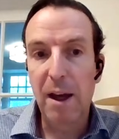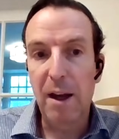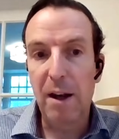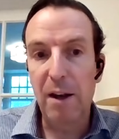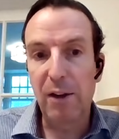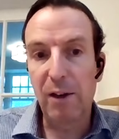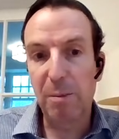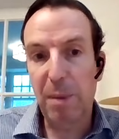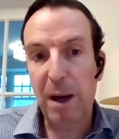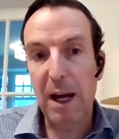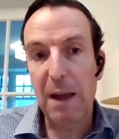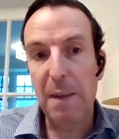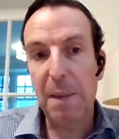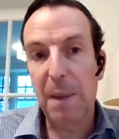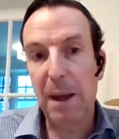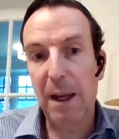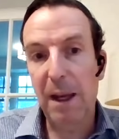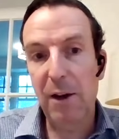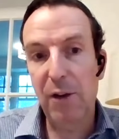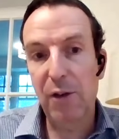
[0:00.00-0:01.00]
despite
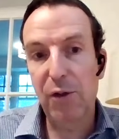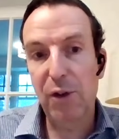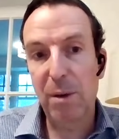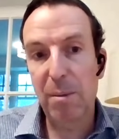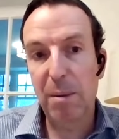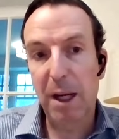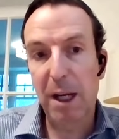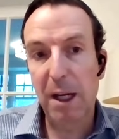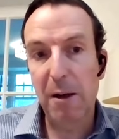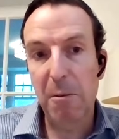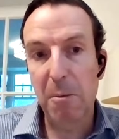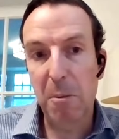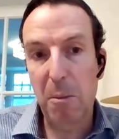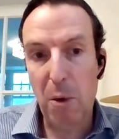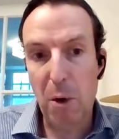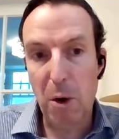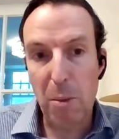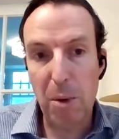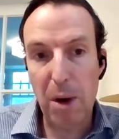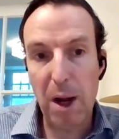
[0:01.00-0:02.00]
the industry being
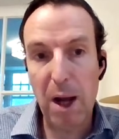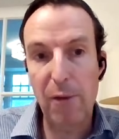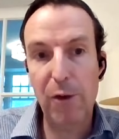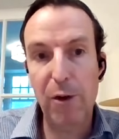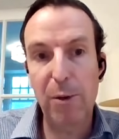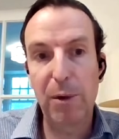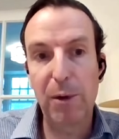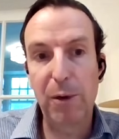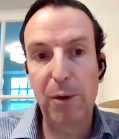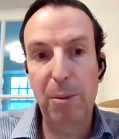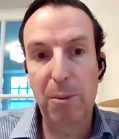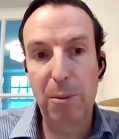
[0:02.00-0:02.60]
more profitable,